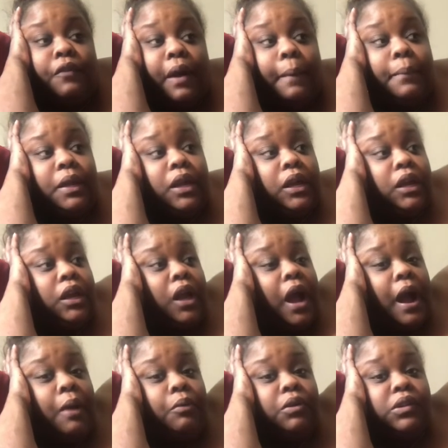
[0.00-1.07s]
I mean,
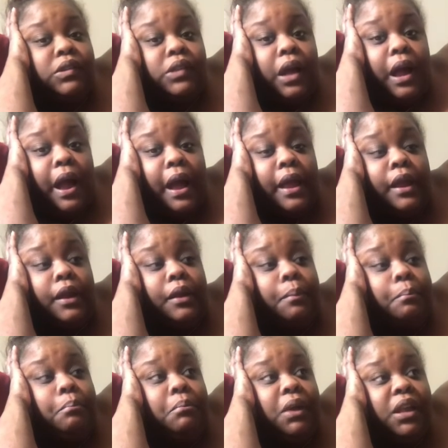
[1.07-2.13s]
I was in the
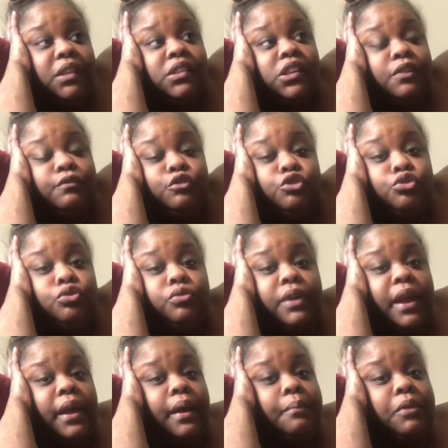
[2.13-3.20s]
midst of two
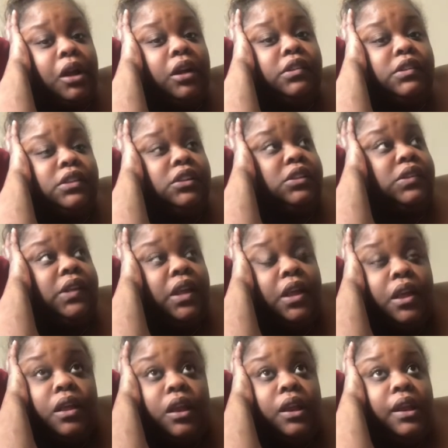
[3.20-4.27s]
damn nurses
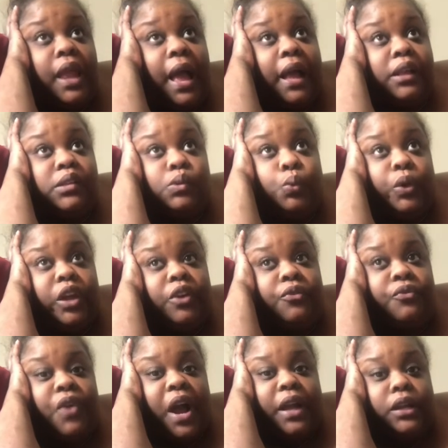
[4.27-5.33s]
last week
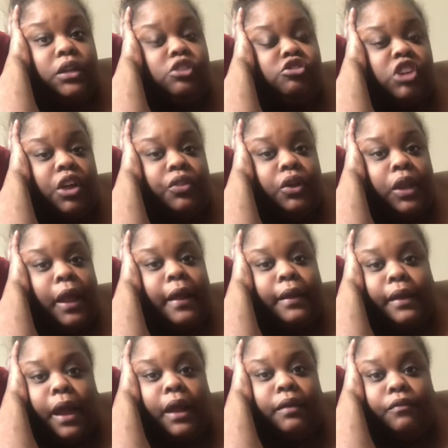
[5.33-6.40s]
fighting each other. Like,
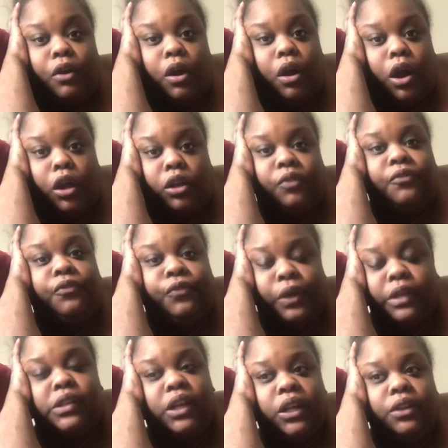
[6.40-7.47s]
not even arguing,
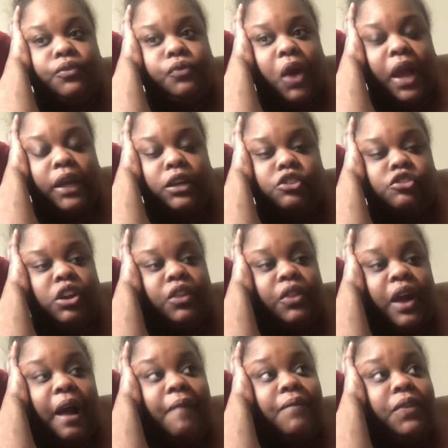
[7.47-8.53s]
physically fighting each
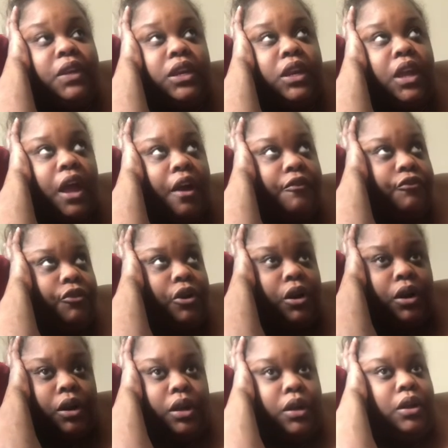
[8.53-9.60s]
other. I've
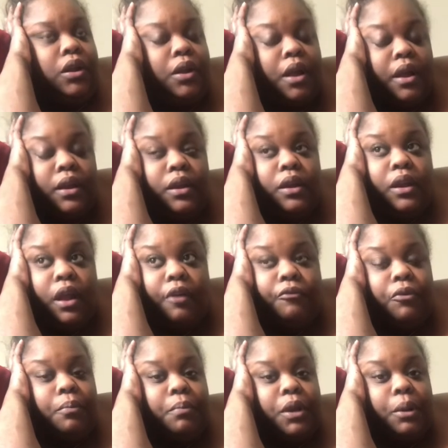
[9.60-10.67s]
never,
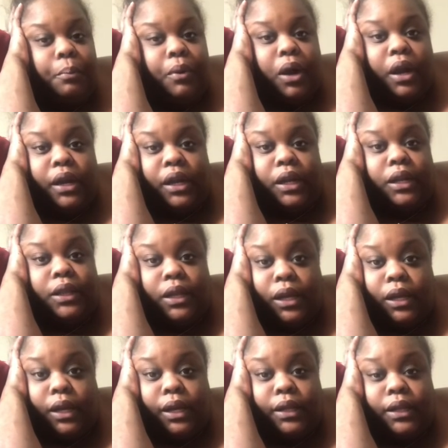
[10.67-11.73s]
never been a part of
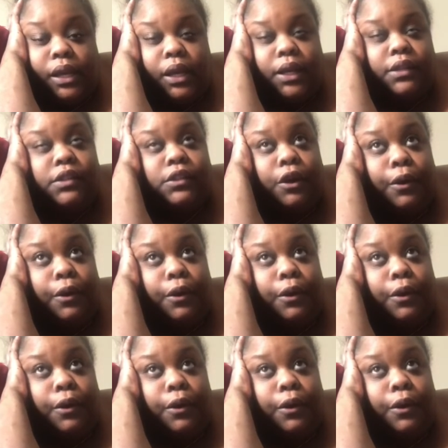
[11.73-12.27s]
anything like that.